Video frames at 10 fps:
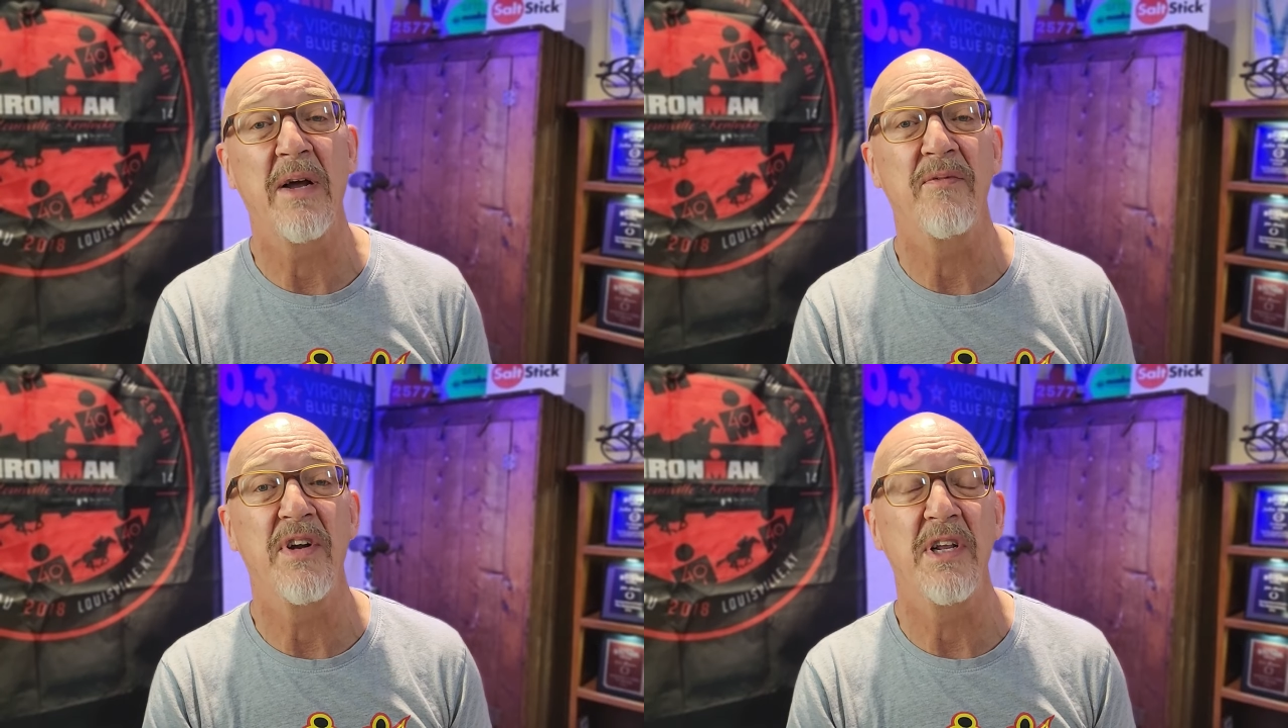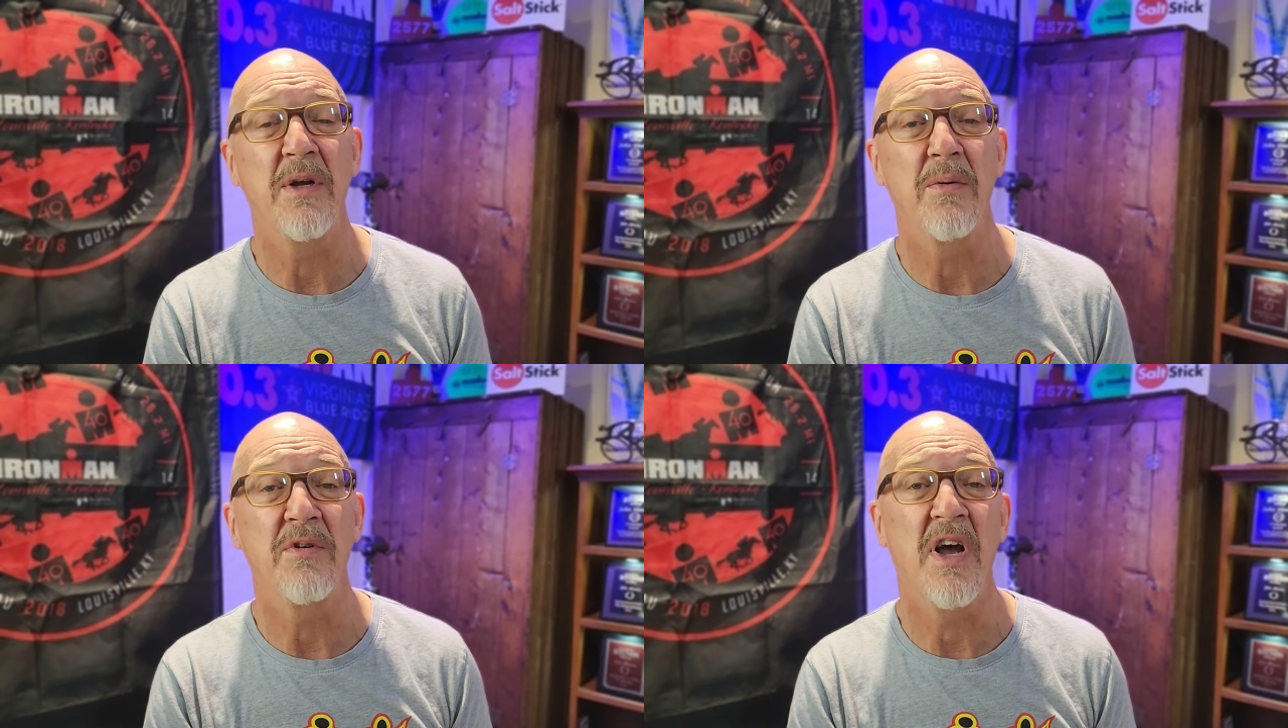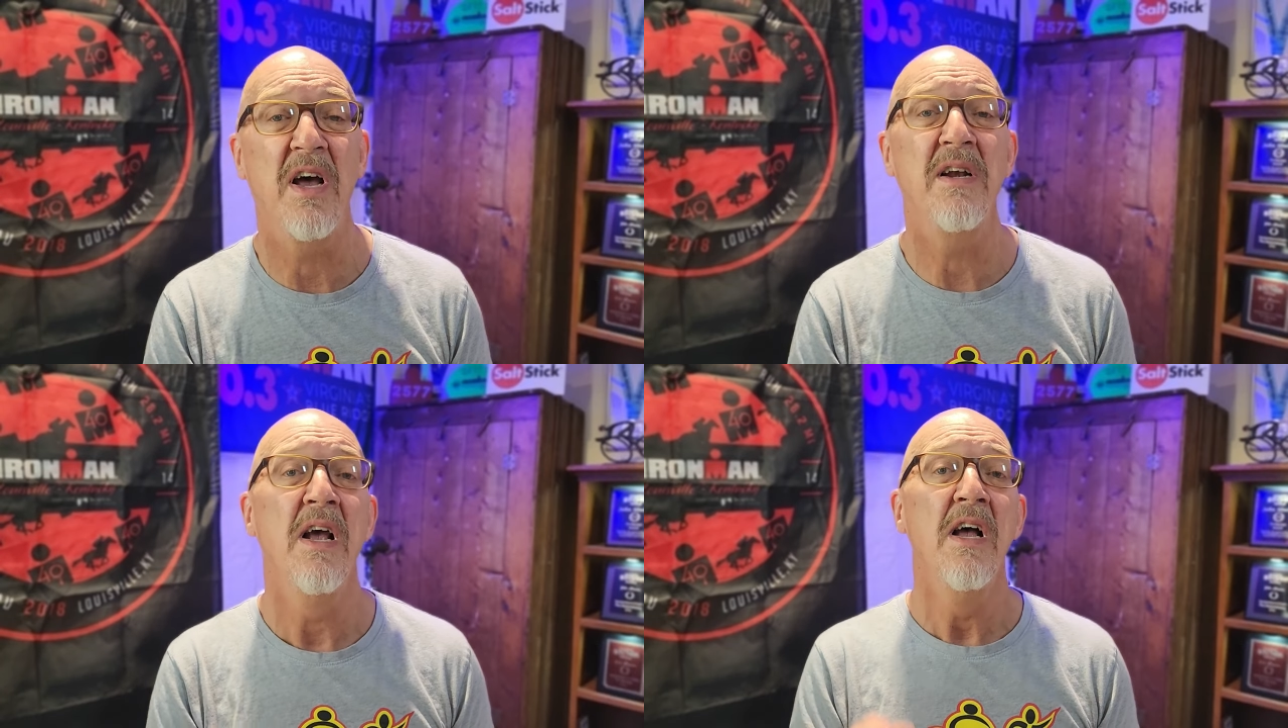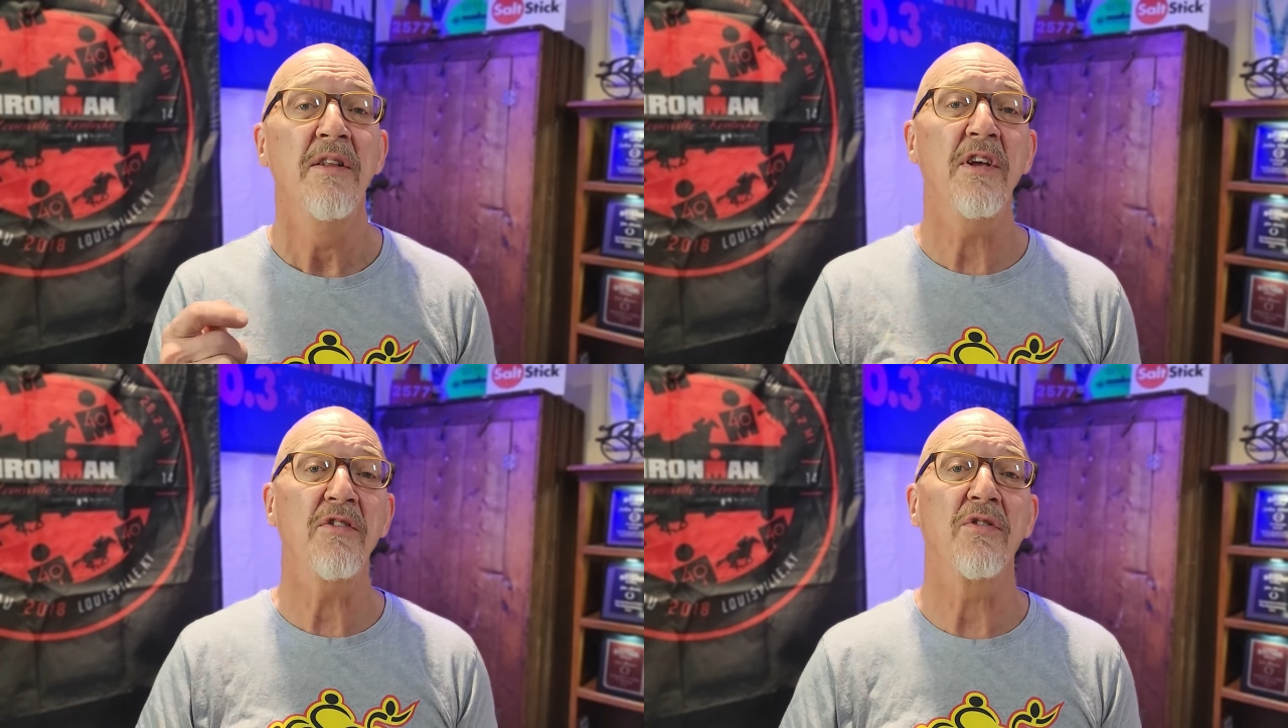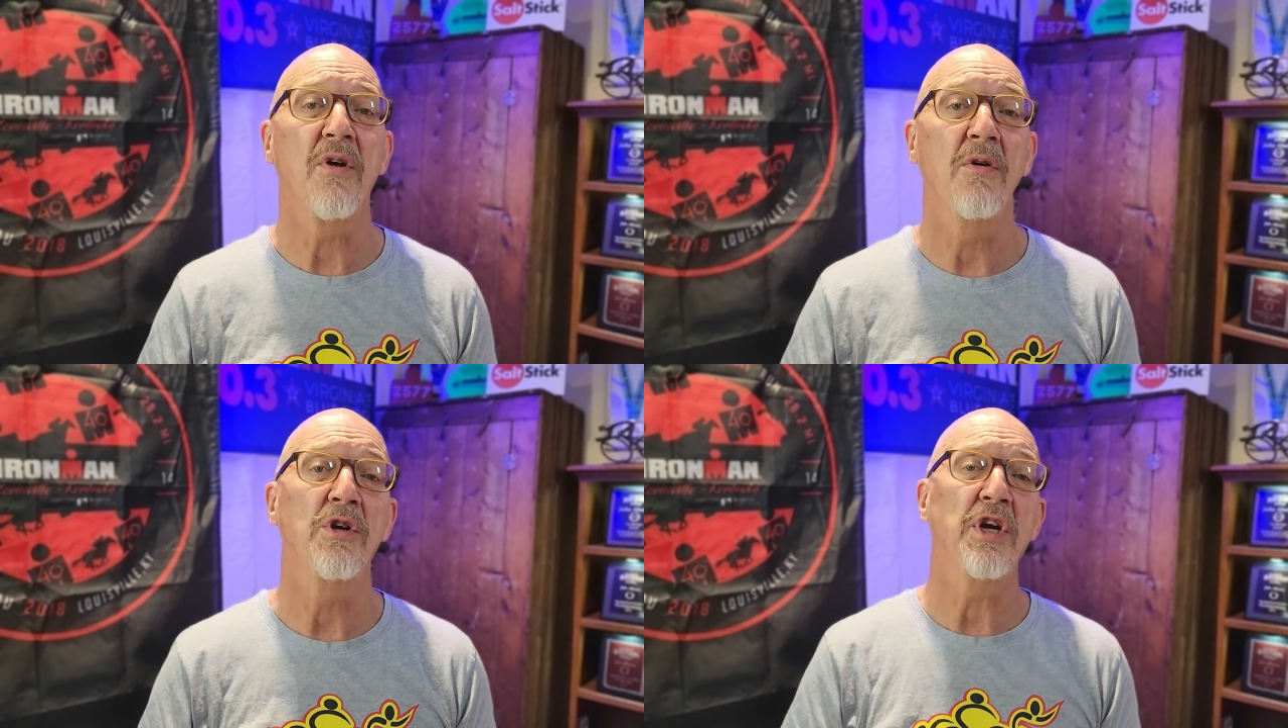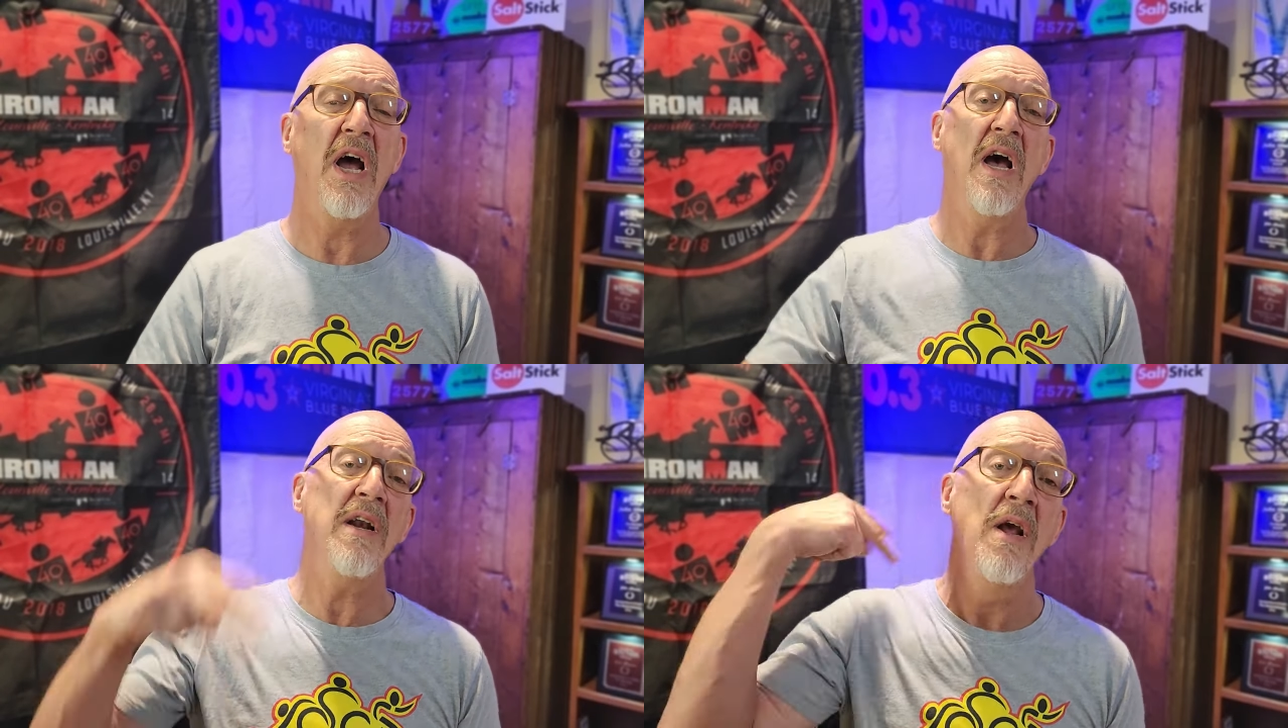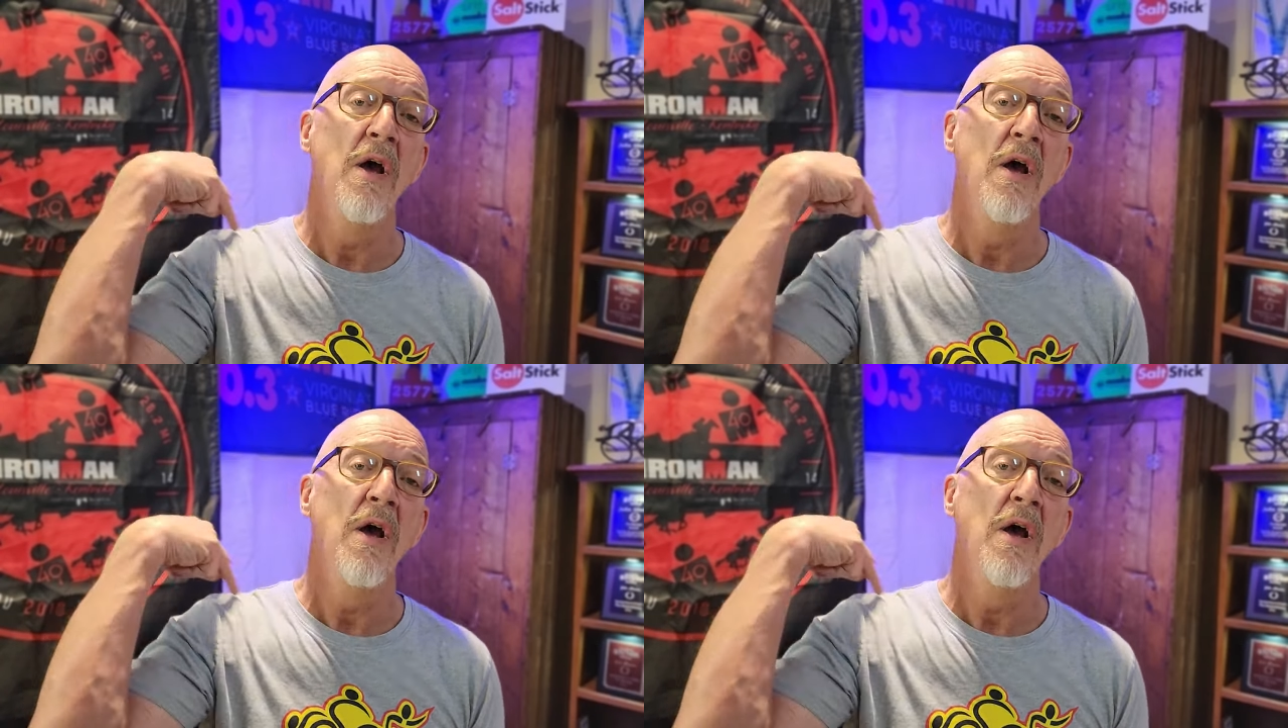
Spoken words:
video done. This is Coach John.